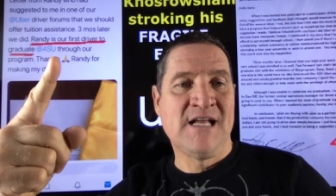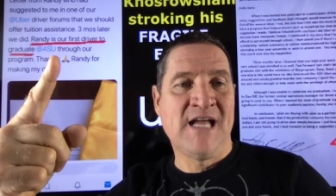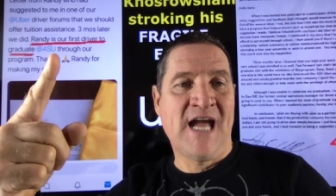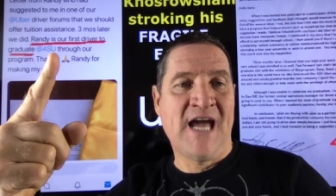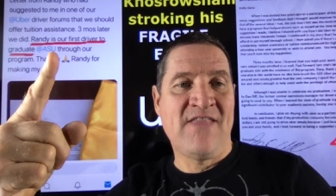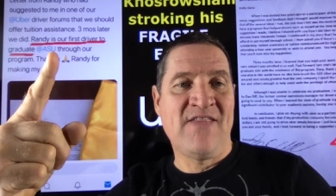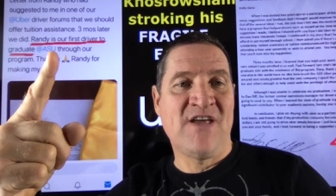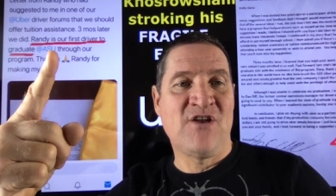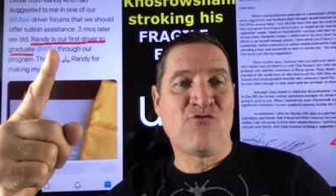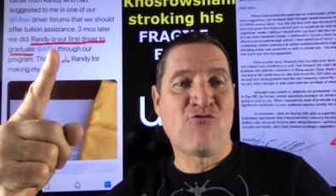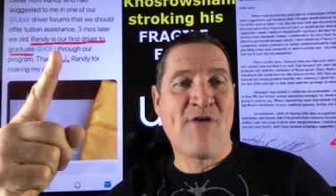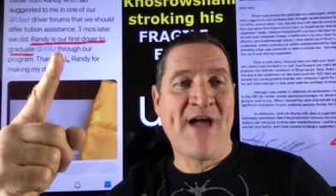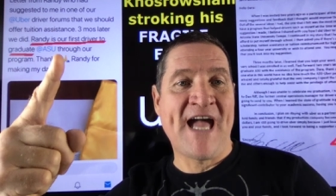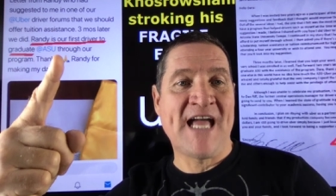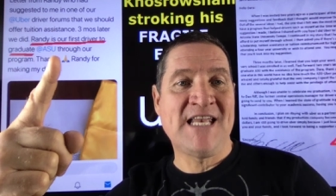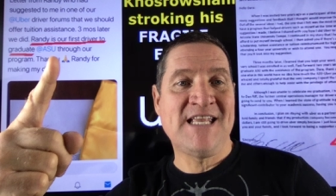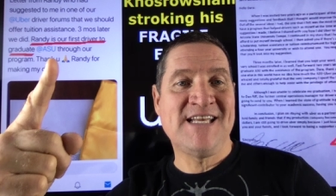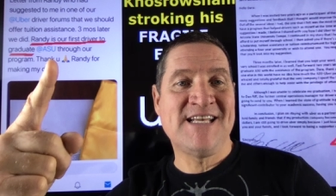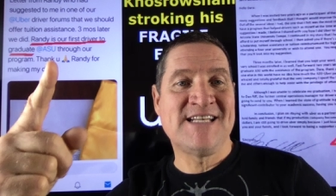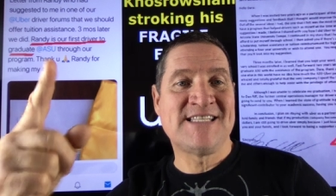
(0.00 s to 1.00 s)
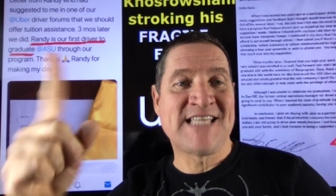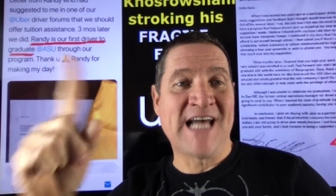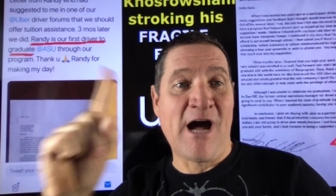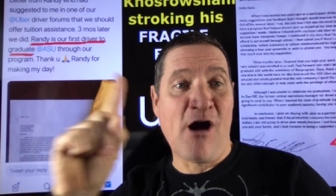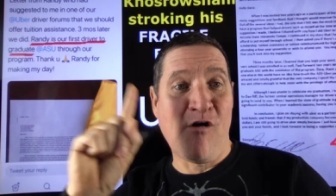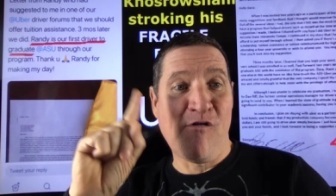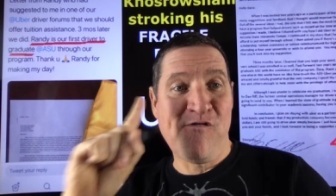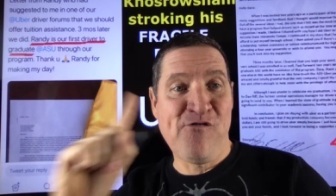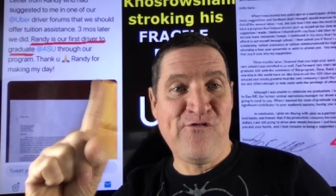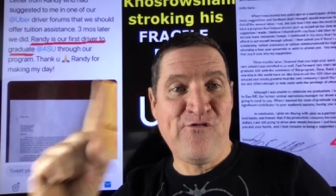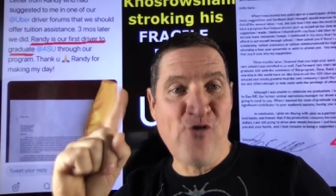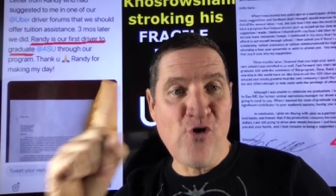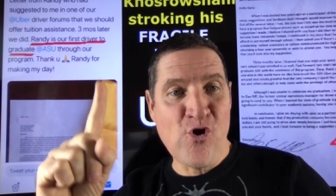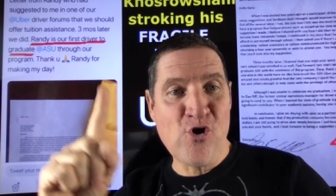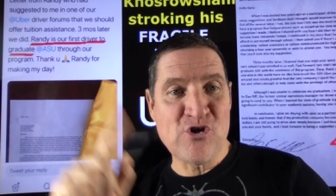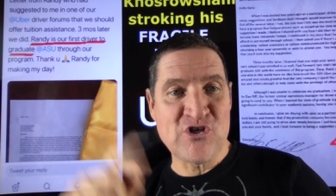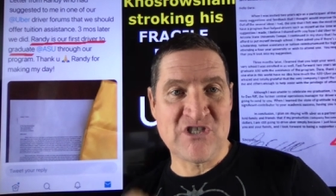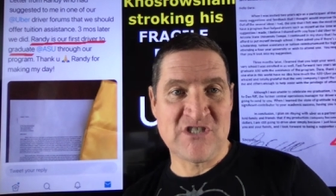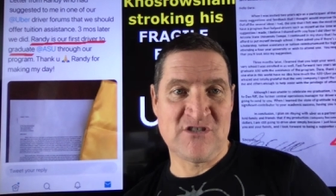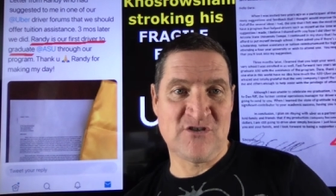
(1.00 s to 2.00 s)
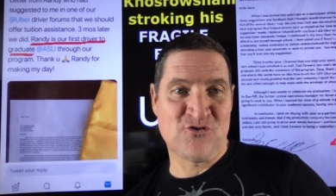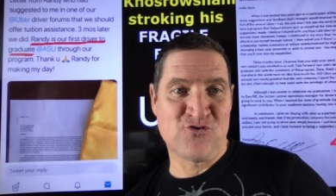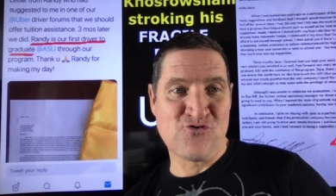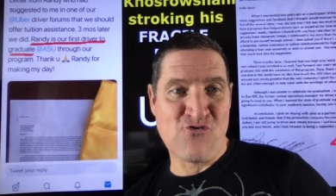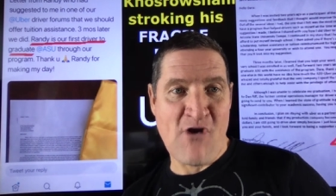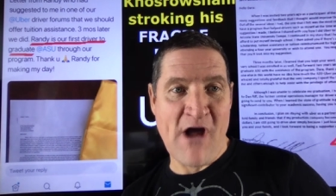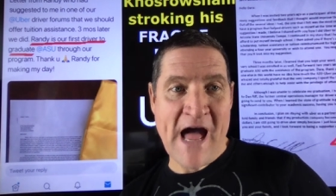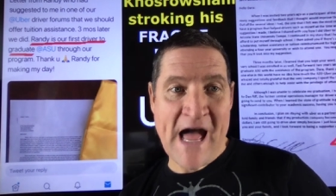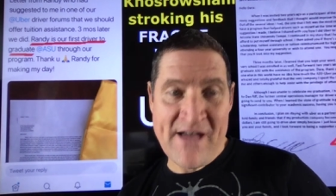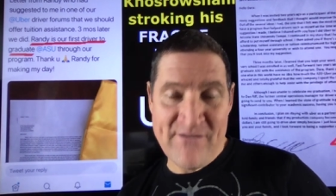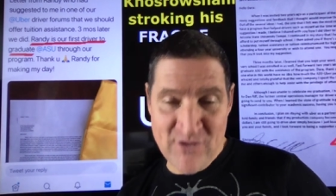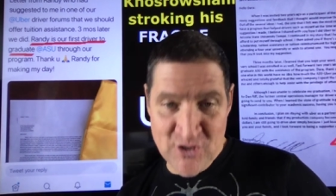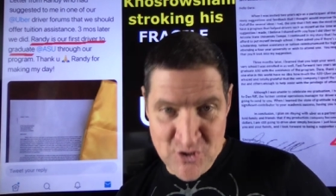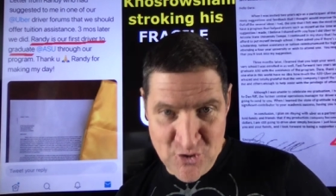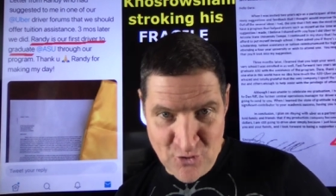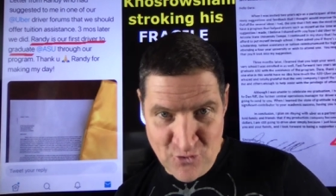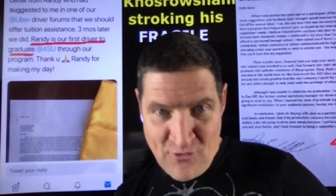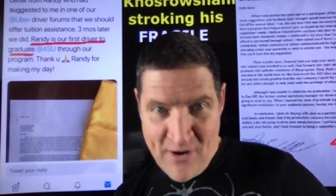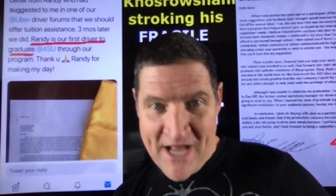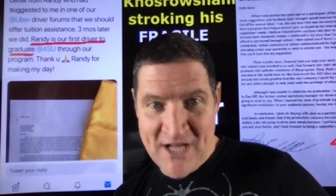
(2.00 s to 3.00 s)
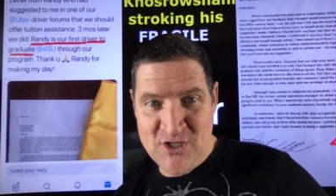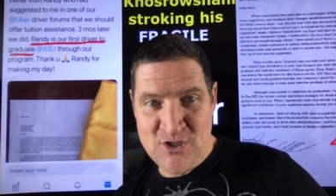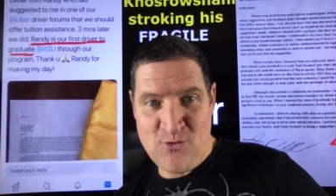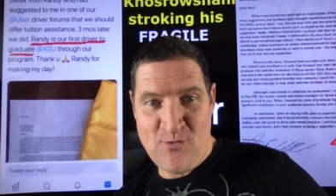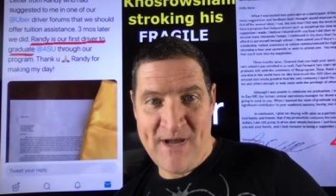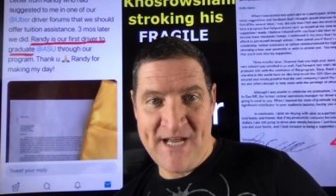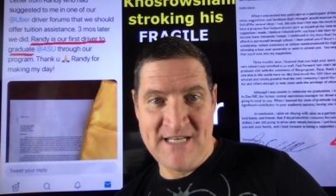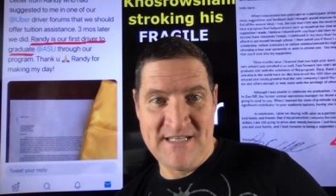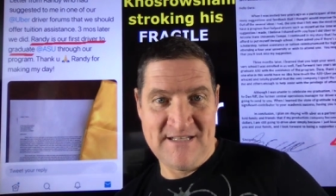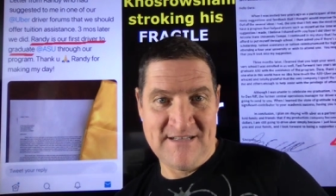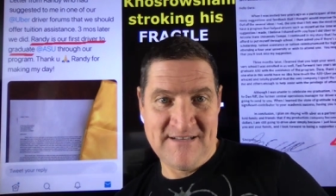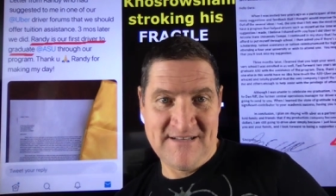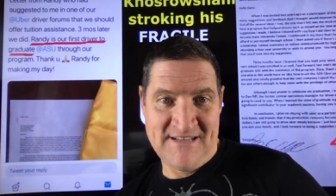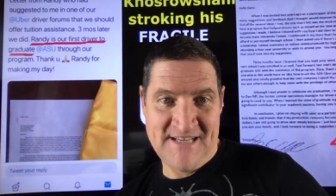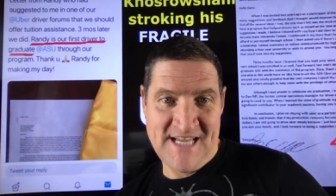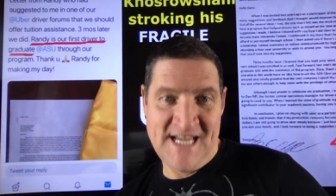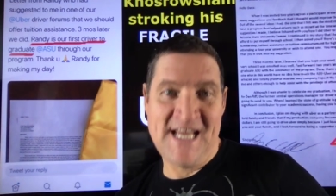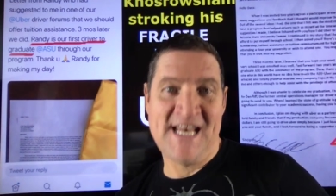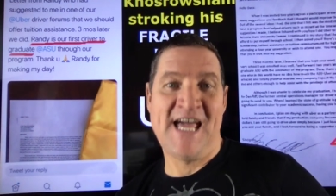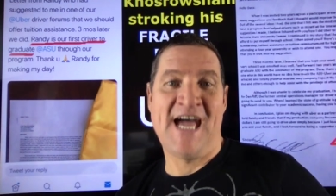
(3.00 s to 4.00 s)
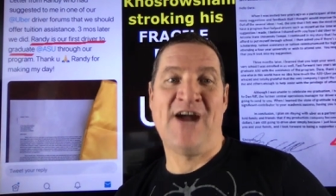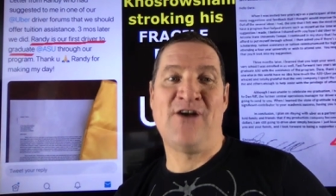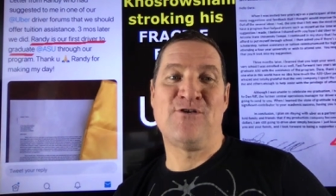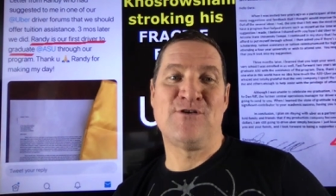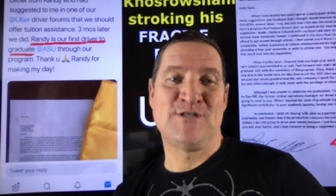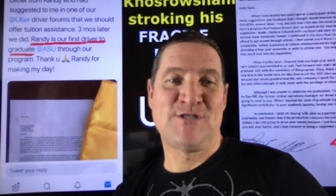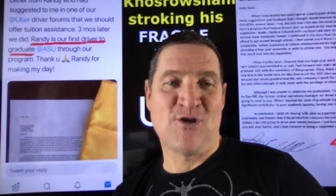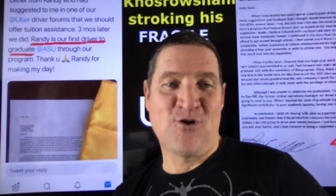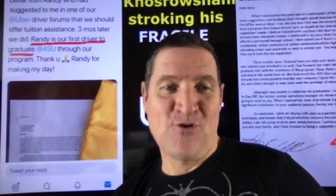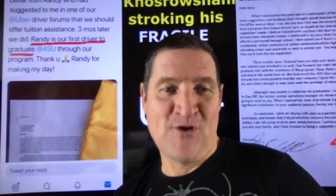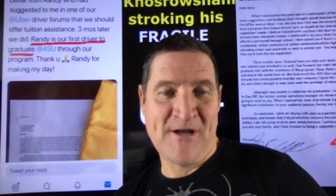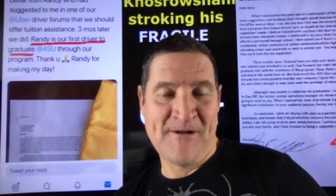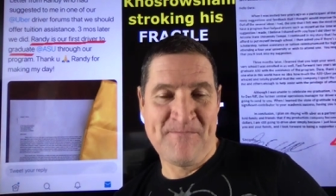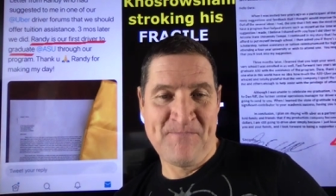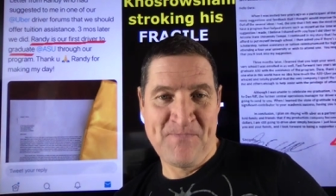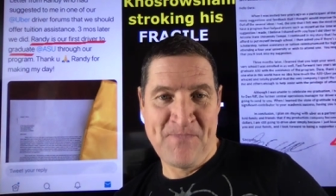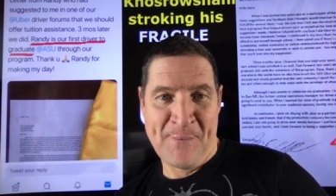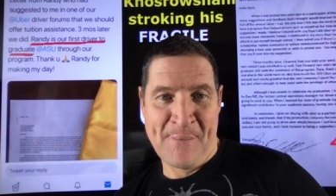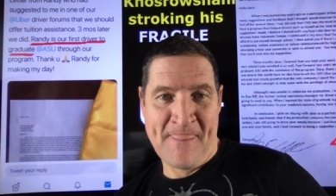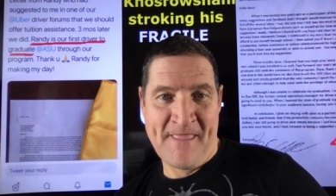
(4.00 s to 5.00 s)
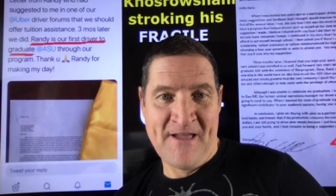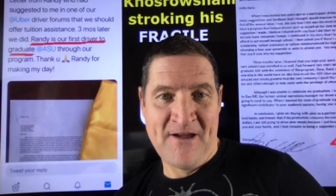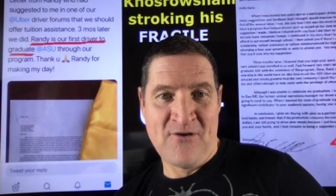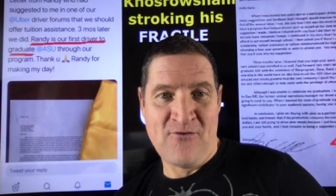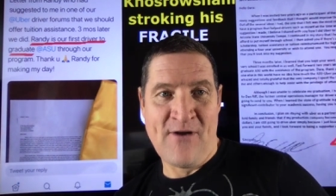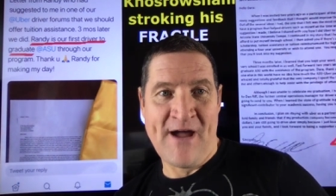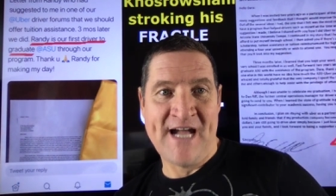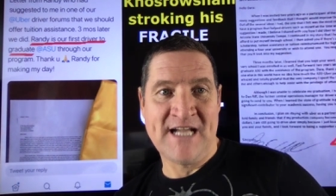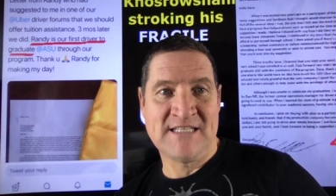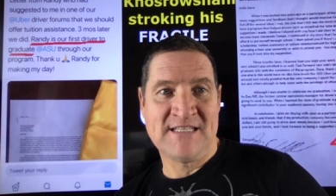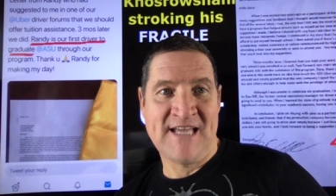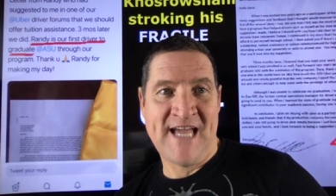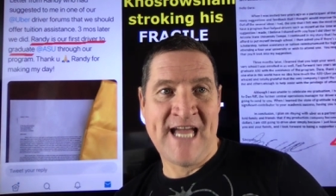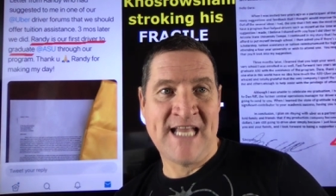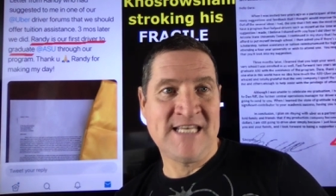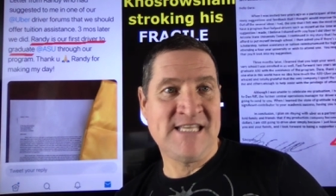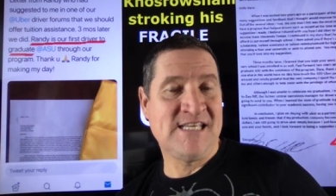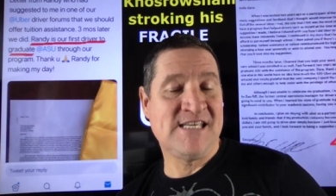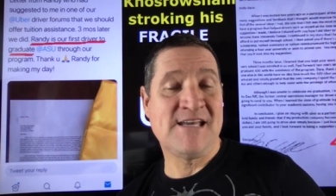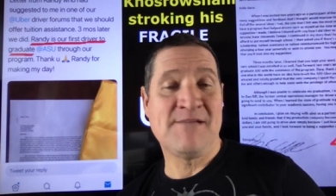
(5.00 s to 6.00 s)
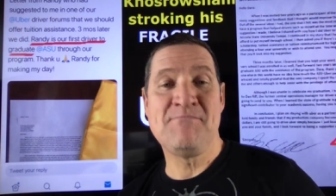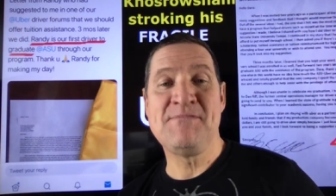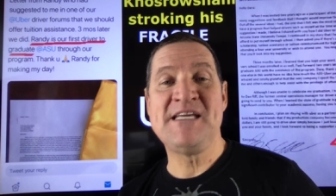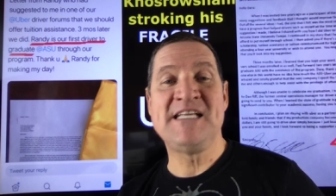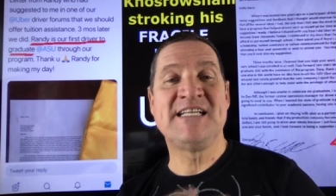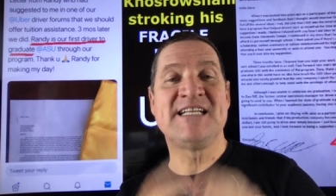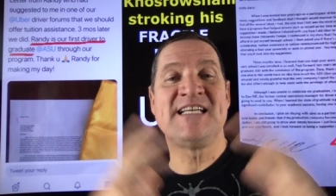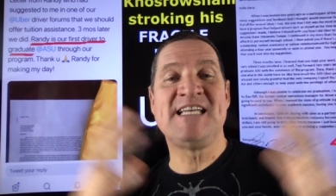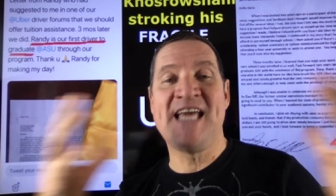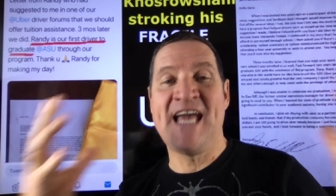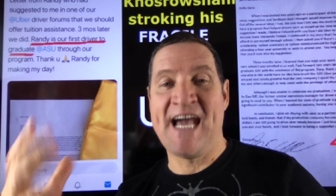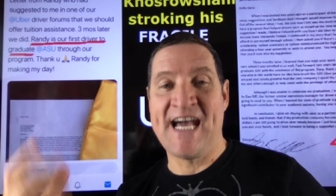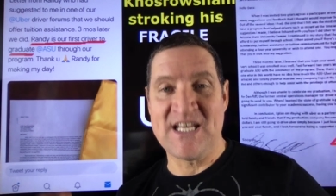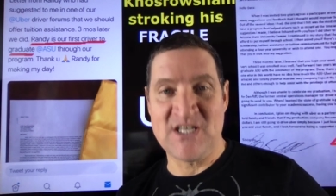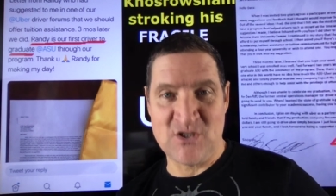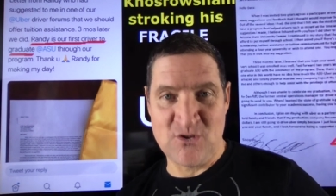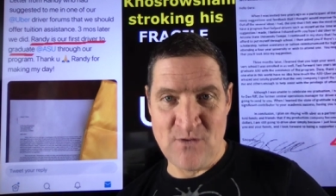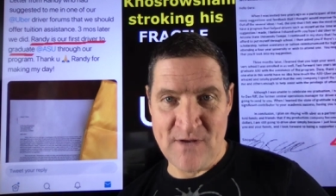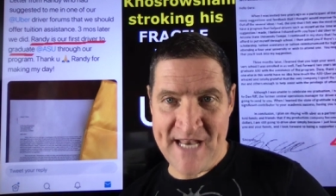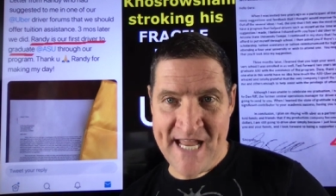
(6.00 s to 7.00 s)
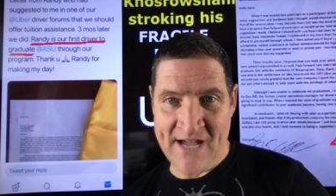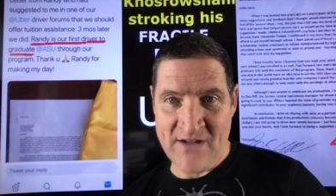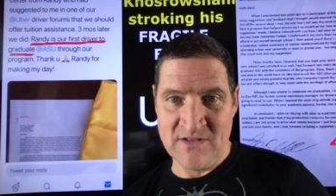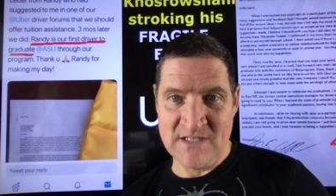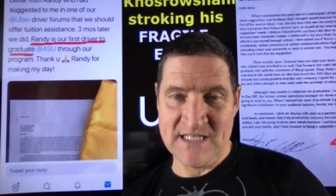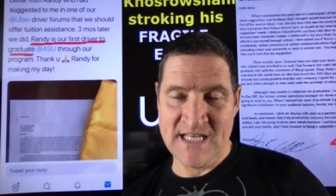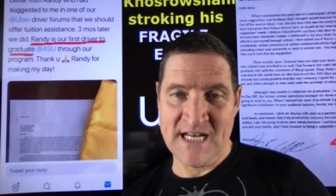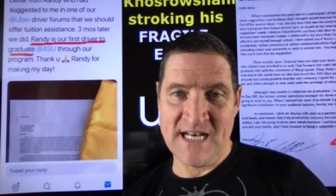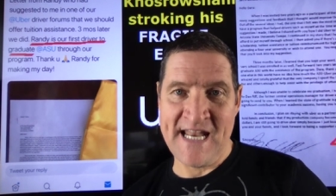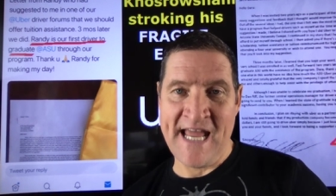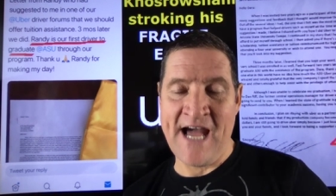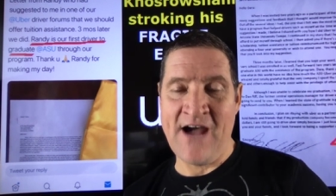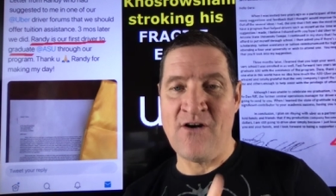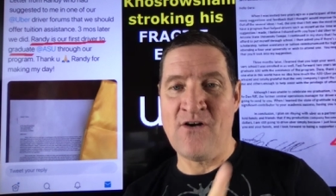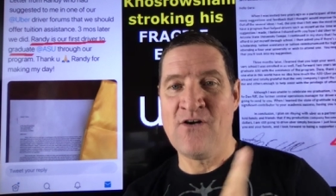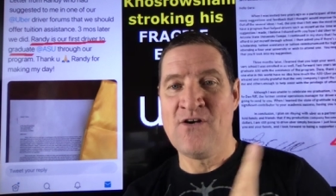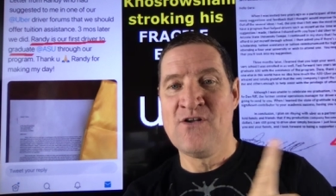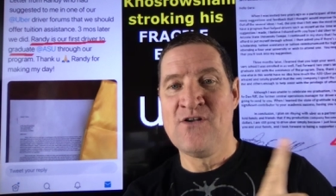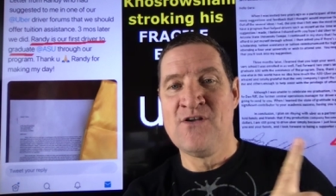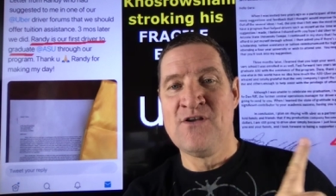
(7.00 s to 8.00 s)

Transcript: And then Randy is our first driver to graduate in Arizona, right? And he immediately has to announce that. Now,